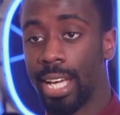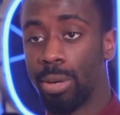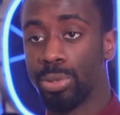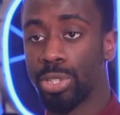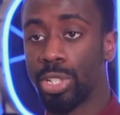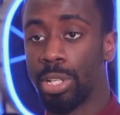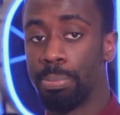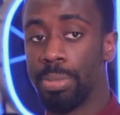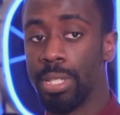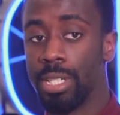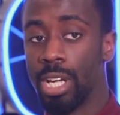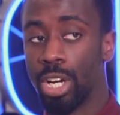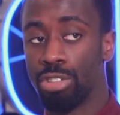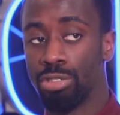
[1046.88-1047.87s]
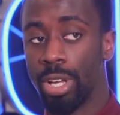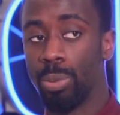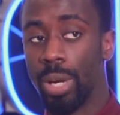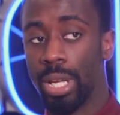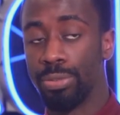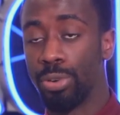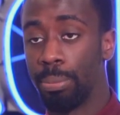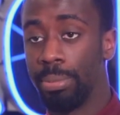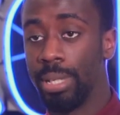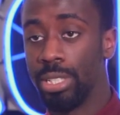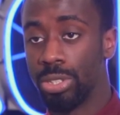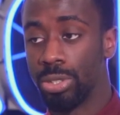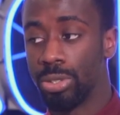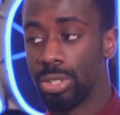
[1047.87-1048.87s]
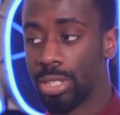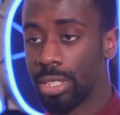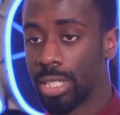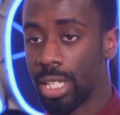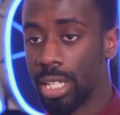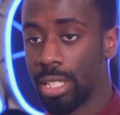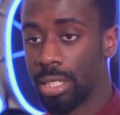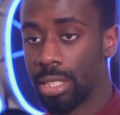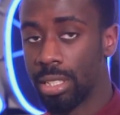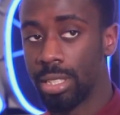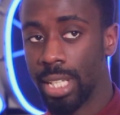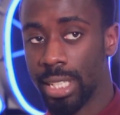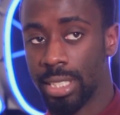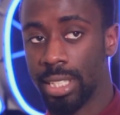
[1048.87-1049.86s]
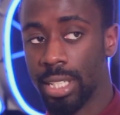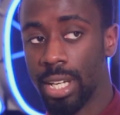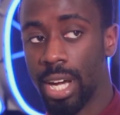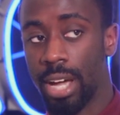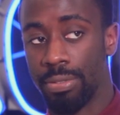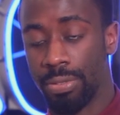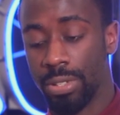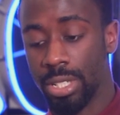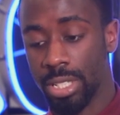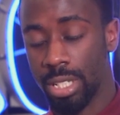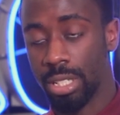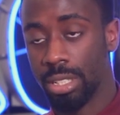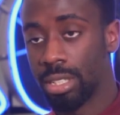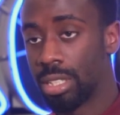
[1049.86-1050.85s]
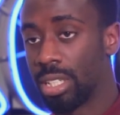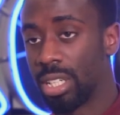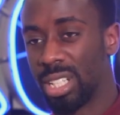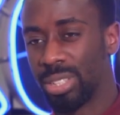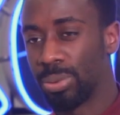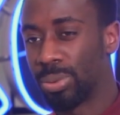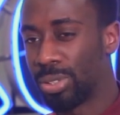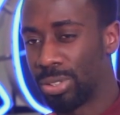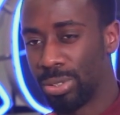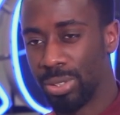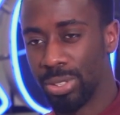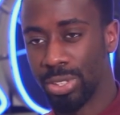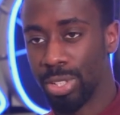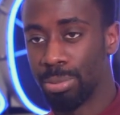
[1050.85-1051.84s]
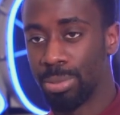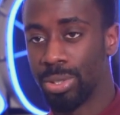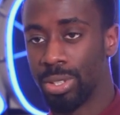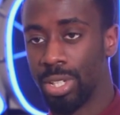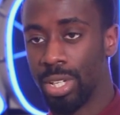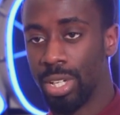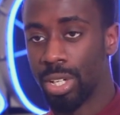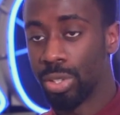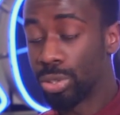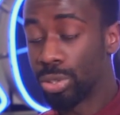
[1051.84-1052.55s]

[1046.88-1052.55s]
And that was going to be a great way for me to just say, that's it, I finished now. I don't want to do this no more.